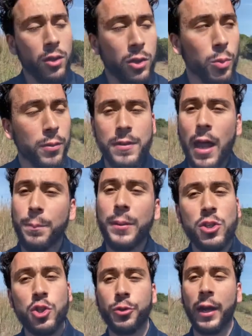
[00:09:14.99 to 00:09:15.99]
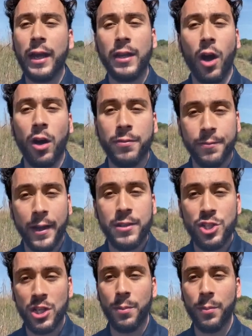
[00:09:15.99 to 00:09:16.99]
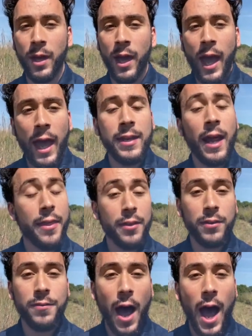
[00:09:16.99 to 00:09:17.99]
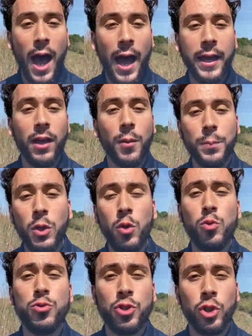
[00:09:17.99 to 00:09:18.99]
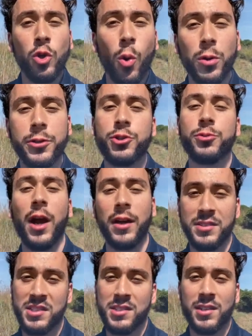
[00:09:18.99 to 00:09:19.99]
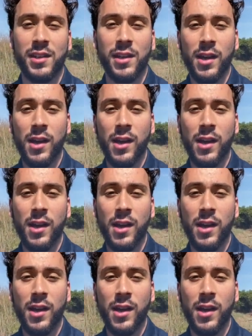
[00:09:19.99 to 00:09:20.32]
You have not betrayed our friendship, and neither have I abused your trust.